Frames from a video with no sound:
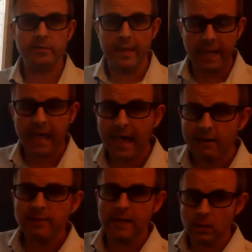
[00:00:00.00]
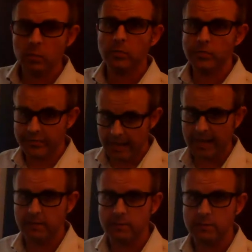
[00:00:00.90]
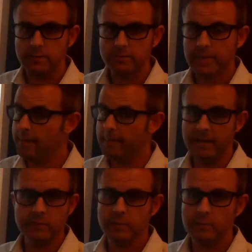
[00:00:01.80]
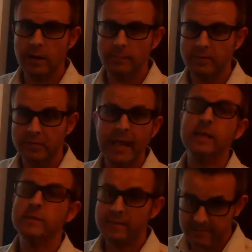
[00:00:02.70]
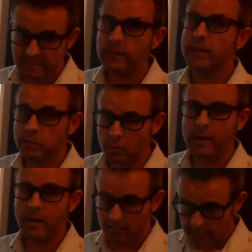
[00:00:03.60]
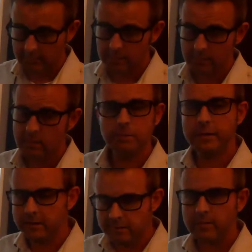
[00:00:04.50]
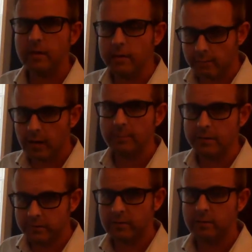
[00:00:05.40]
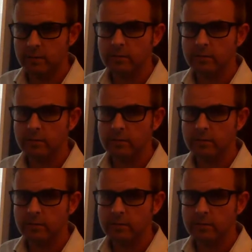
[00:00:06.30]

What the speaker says: They have equal sides. That makes it a rhombus. Yes, it's still a square, but it's still a rhombus too.